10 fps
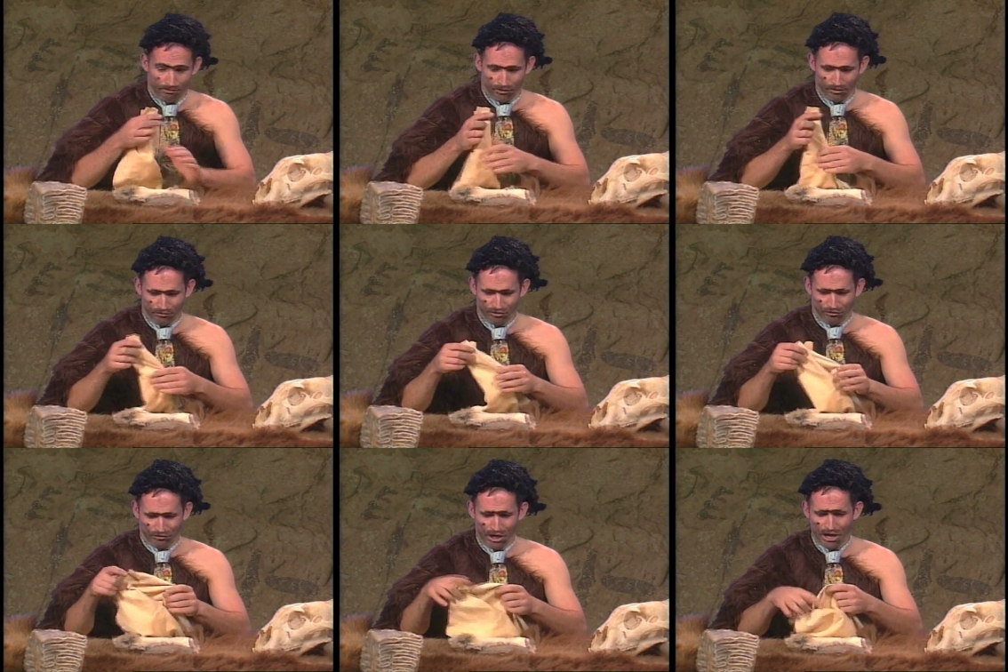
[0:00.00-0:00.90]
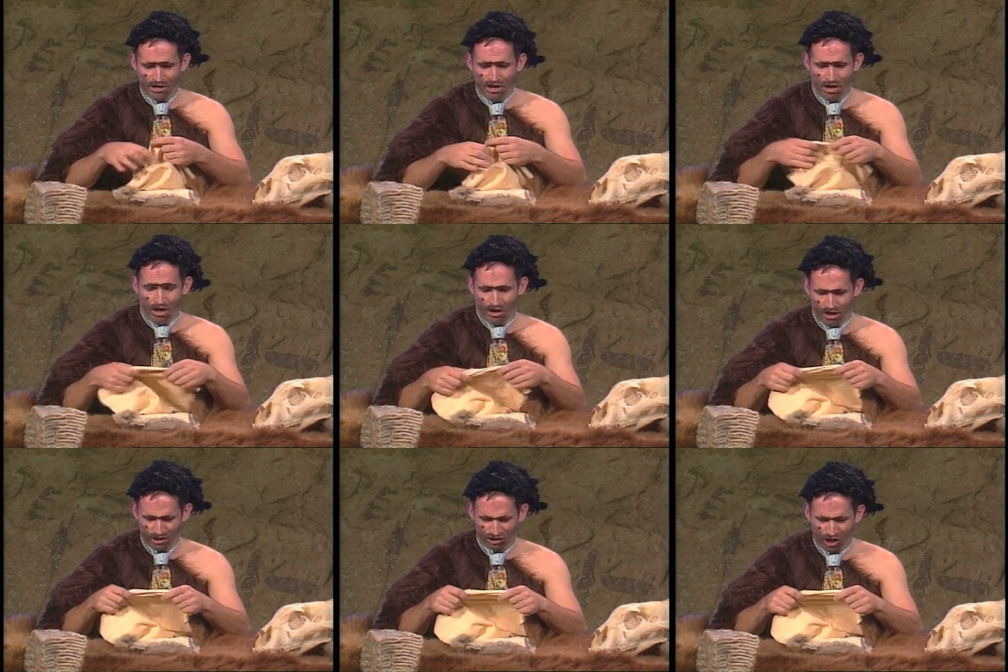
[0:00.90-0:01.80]
This just in,
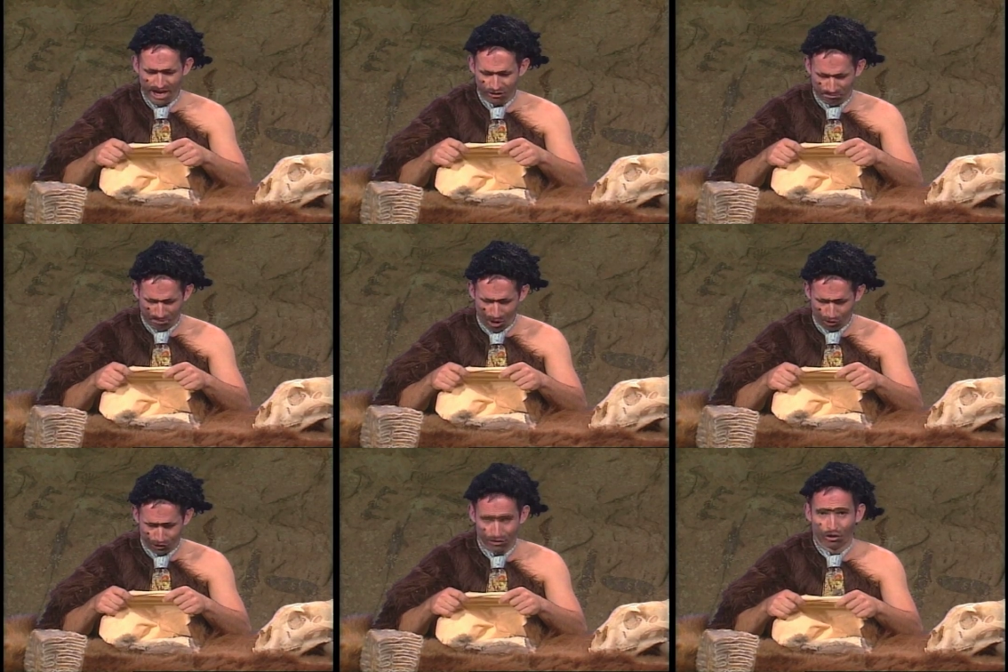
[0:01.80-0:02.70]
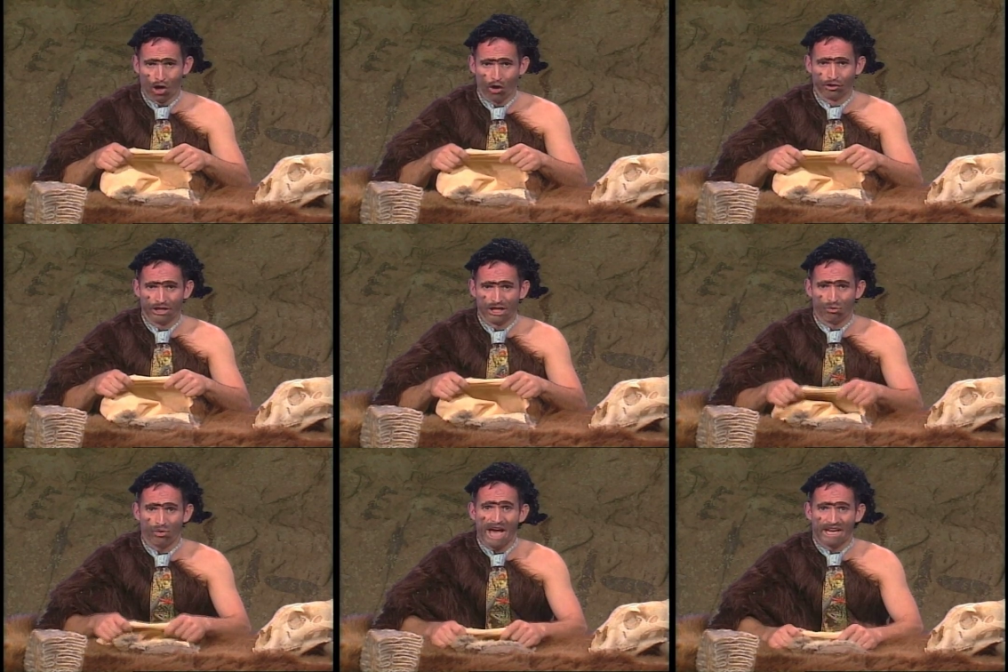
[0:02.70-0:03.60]
a giant boulder called an
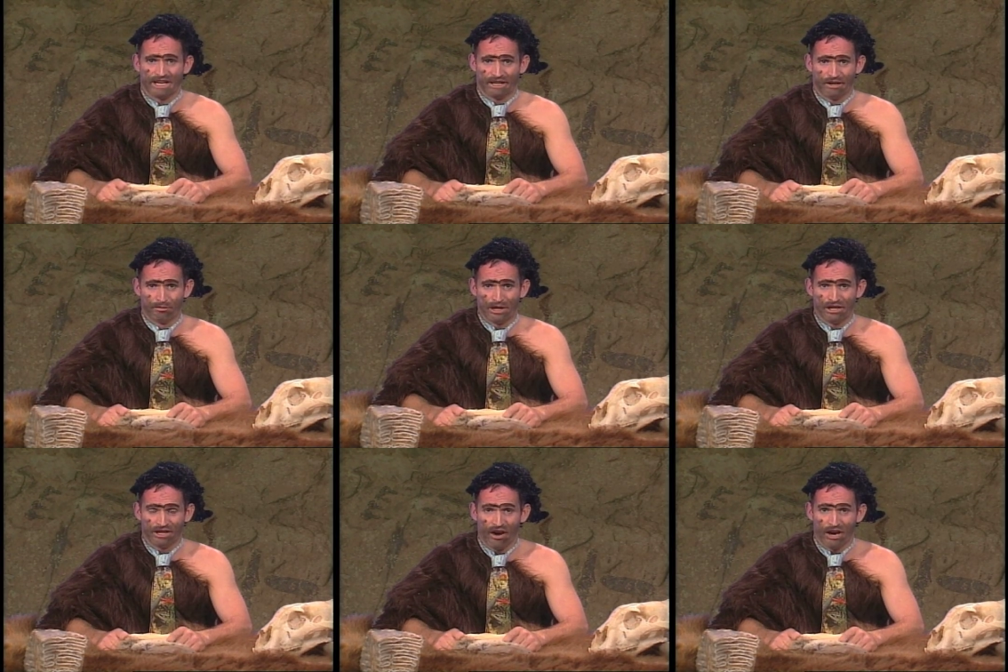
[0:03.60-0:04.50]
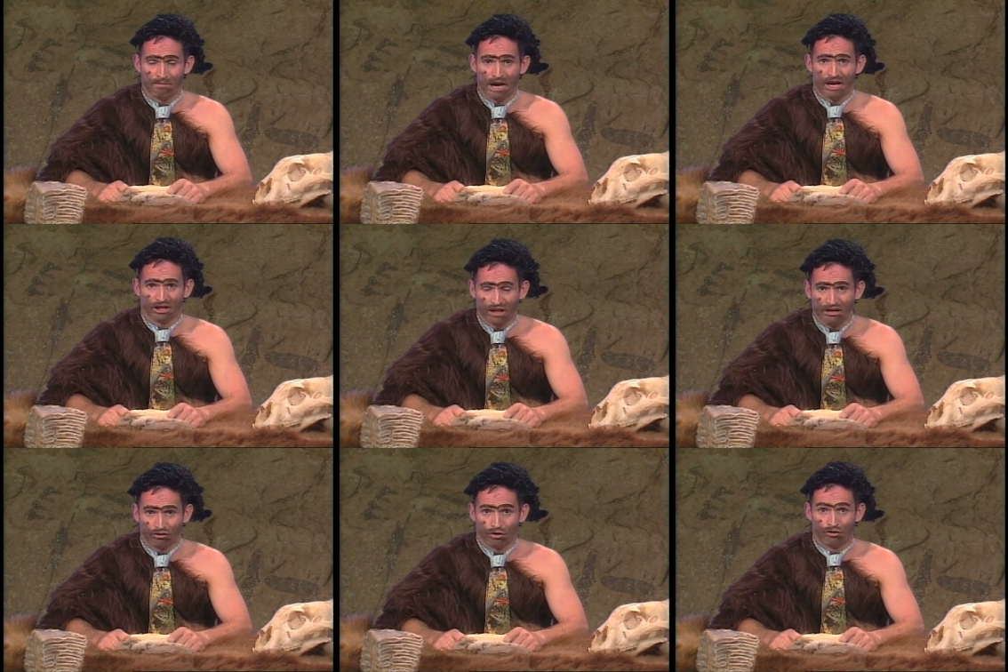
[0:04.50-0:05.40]
erratic is being carried by a
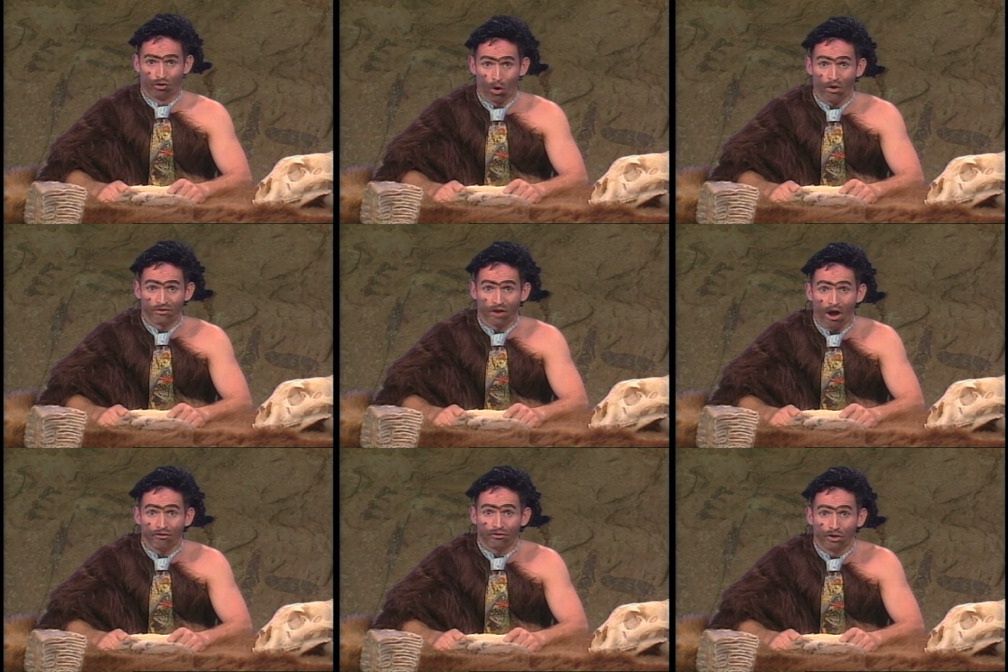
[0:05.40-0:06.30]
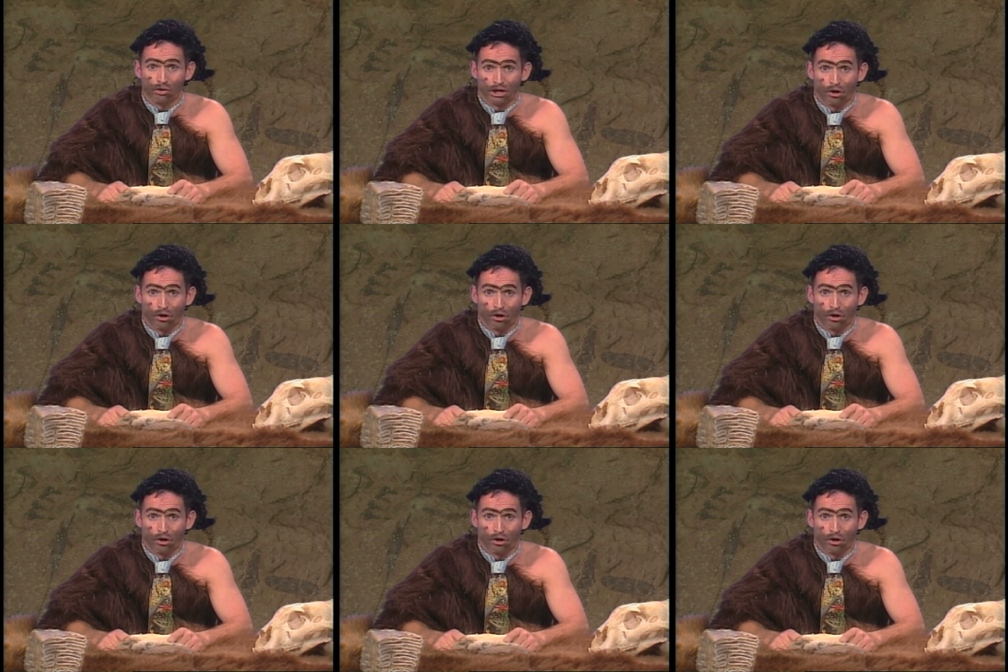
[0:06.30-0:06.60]
glacier towards our studios.